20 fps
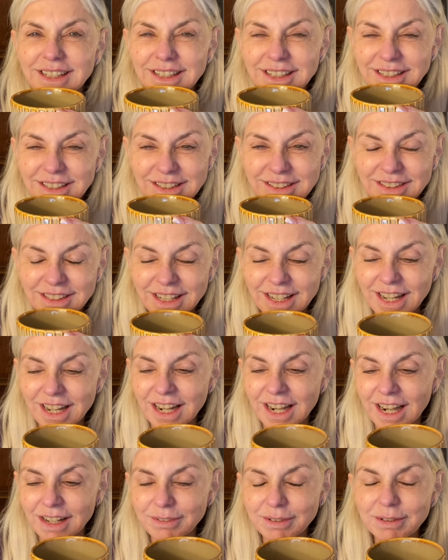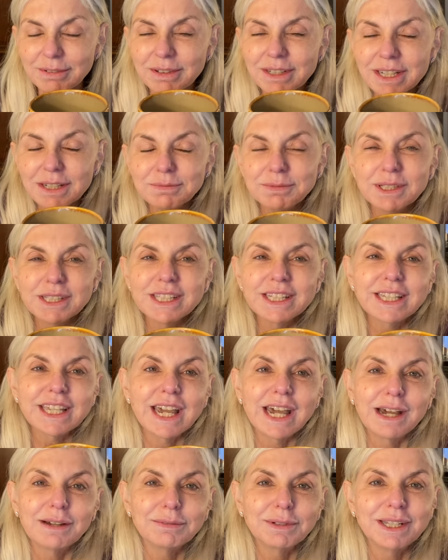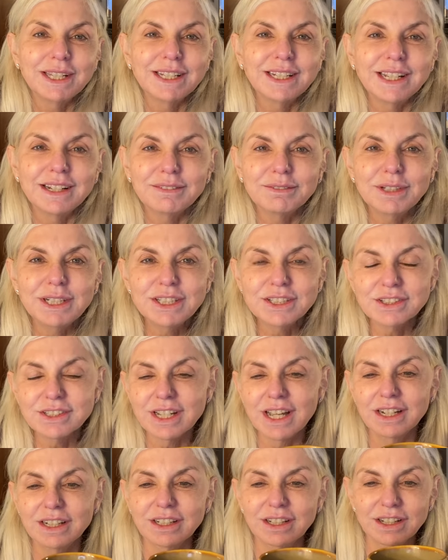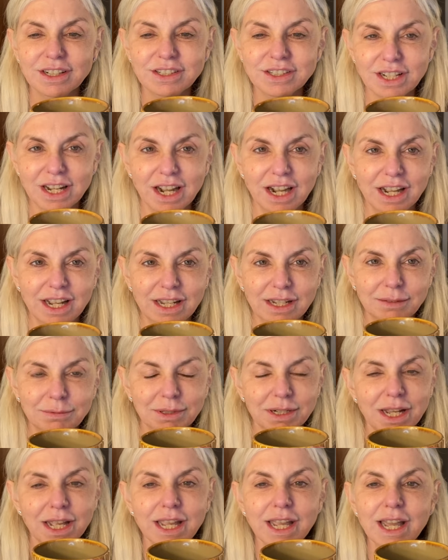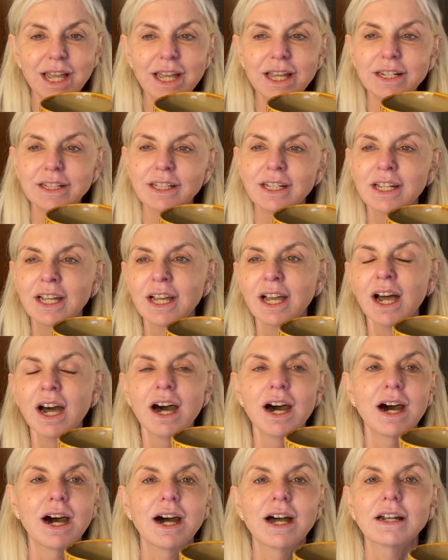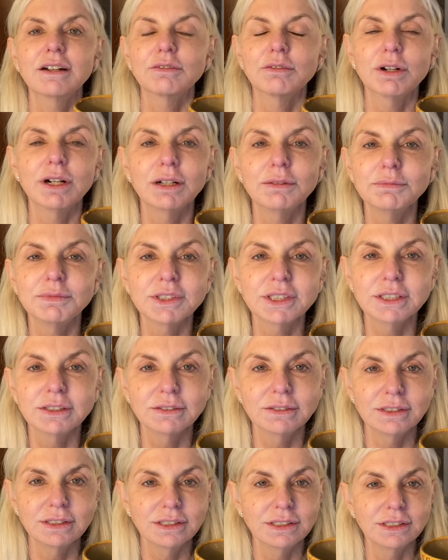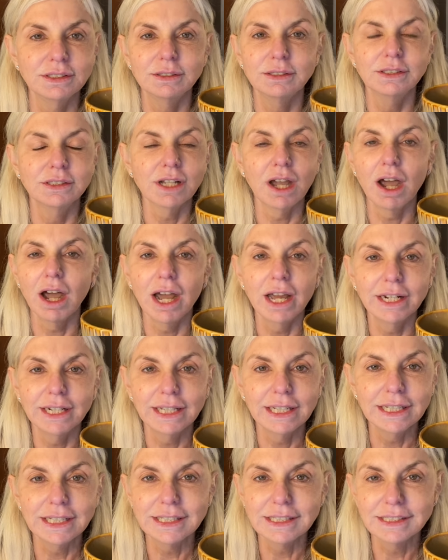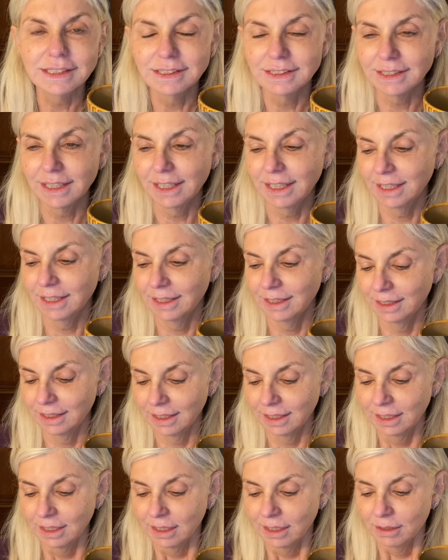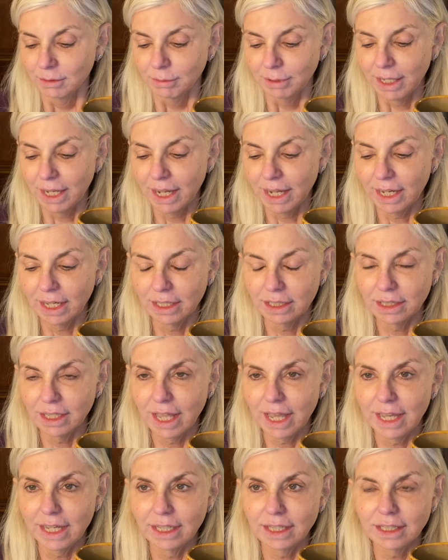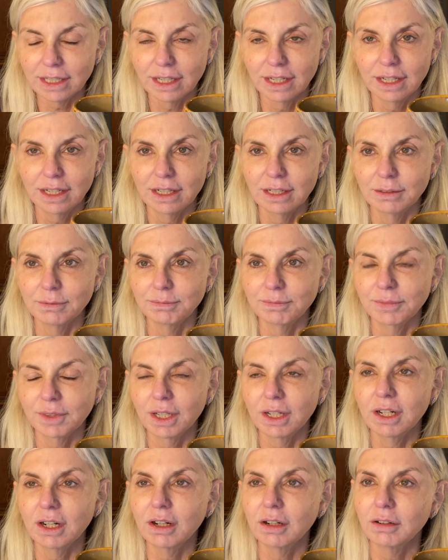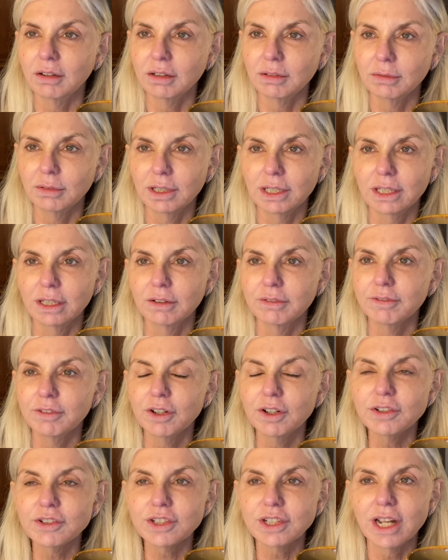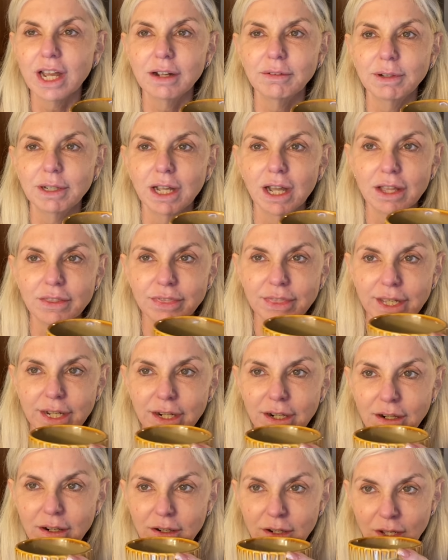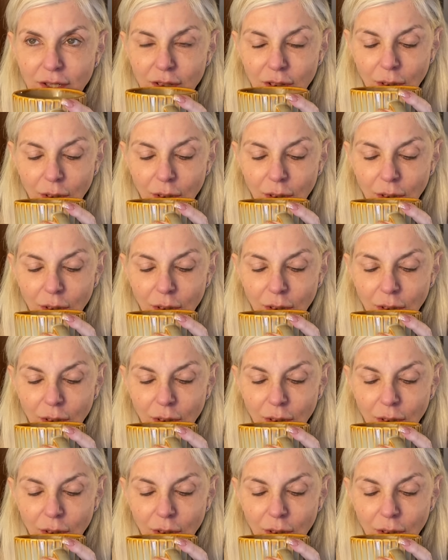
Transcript: we went up to the cabin and we just had a good time and I had hot rum toddies and we had like, um, oh, on the first night we got there,